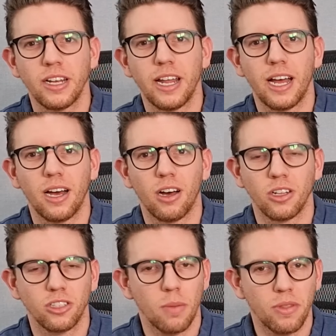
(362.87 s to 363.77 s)
Now,
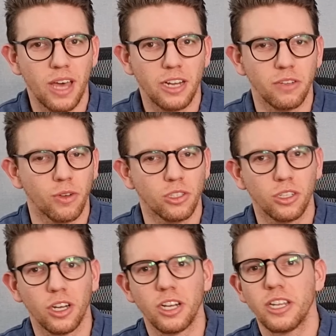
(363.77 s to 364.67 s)
on top of that, you've also
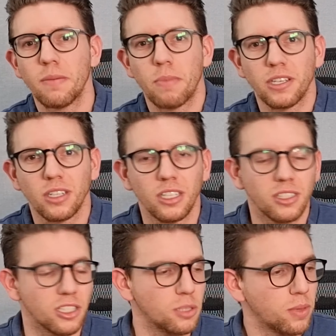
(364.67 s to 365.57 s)
got a near bezel-less
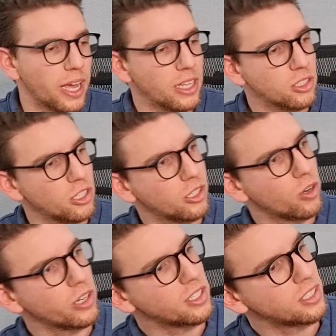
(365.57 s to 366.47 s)
display, so you can
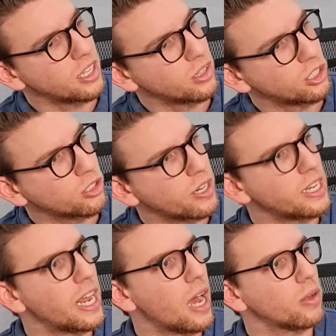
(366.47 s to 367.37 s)
already see on the
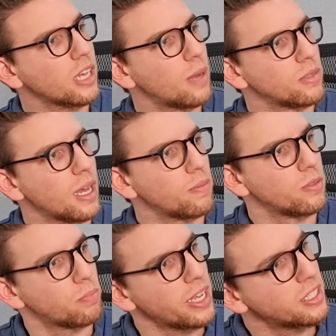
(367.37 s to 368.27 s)
screen now, it comes up
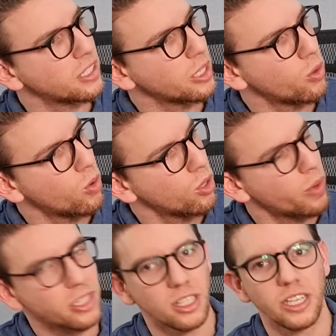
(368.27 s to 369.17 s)
basically all the
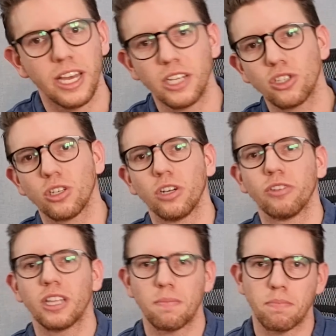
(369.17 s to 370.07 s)
way to the edge, so it
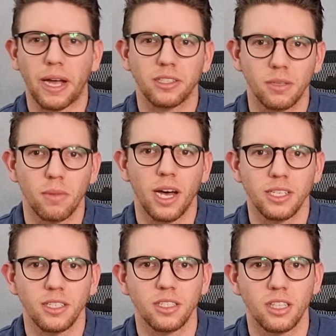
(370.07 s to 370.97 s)
really
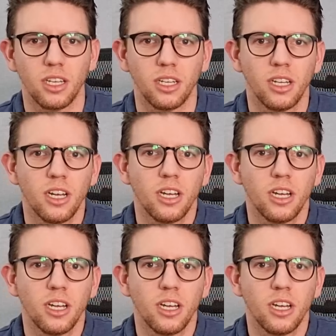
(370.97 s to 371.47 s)
maximizes the